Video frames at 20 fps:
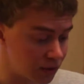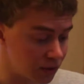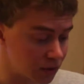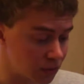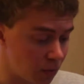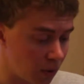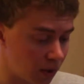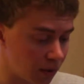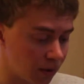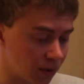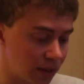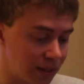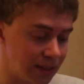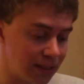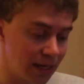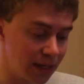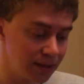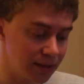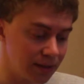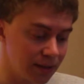water,
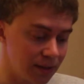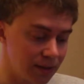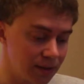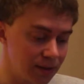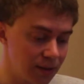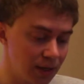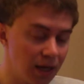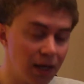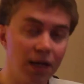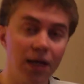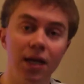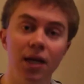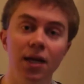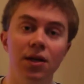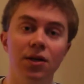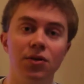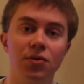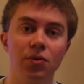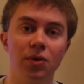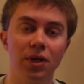condenses, heat
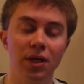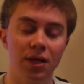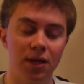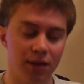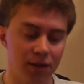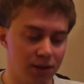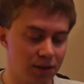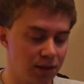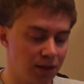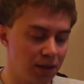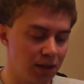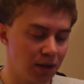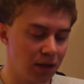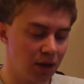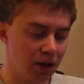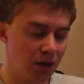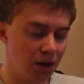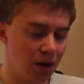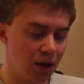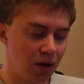is released.
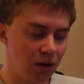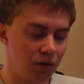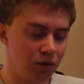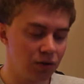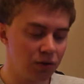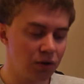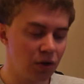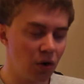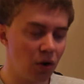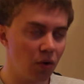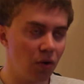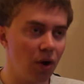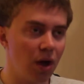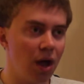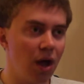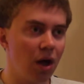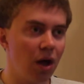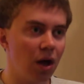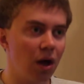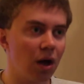So
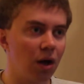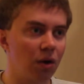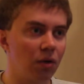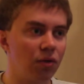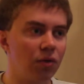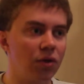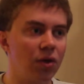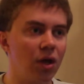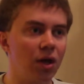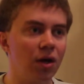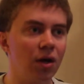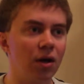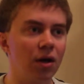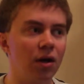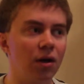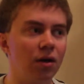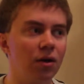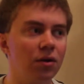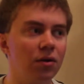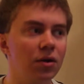
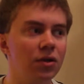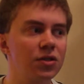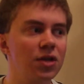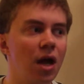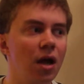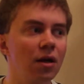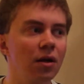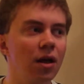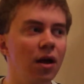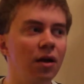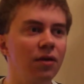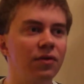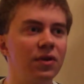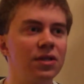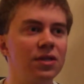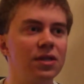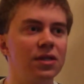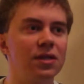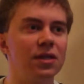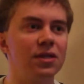there's not a lot of
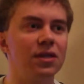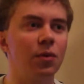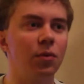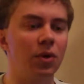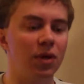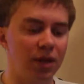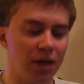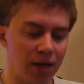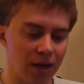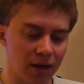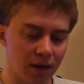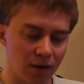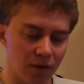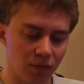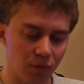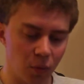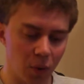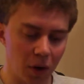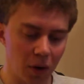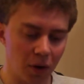instances that we think
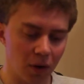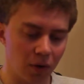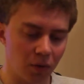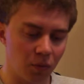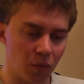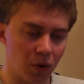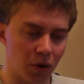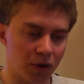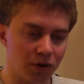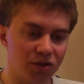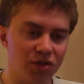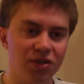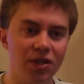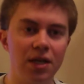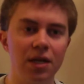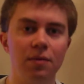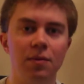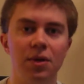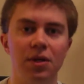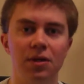of where
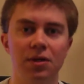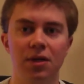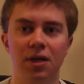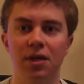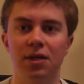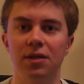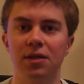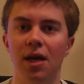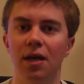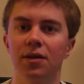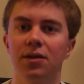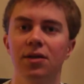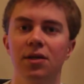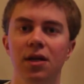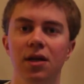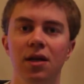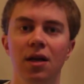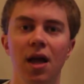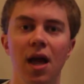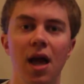steam is
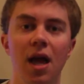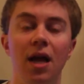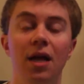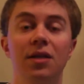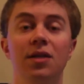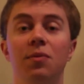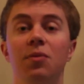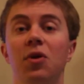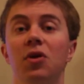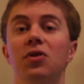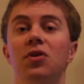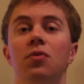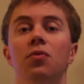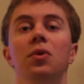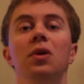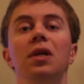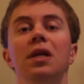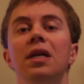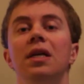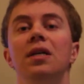condensing, except there's a
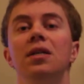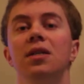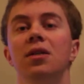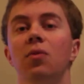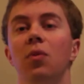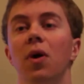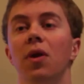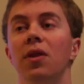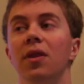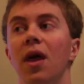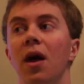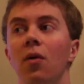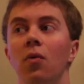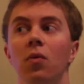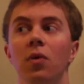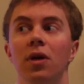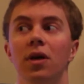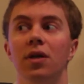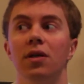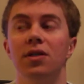really easy one that
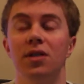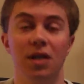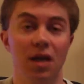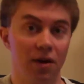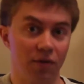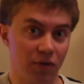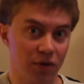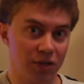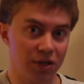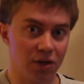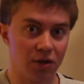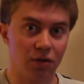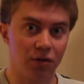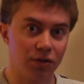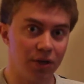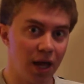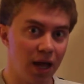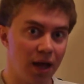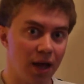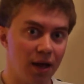we see every single
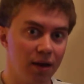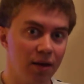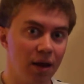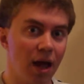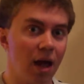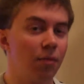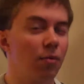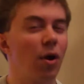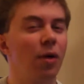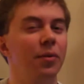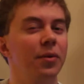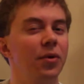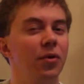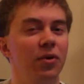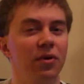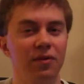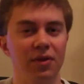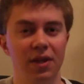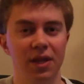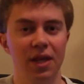day and probably don't
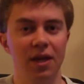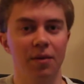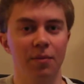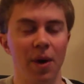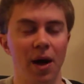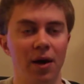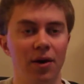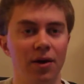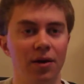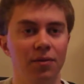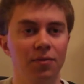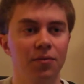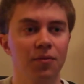even think about it.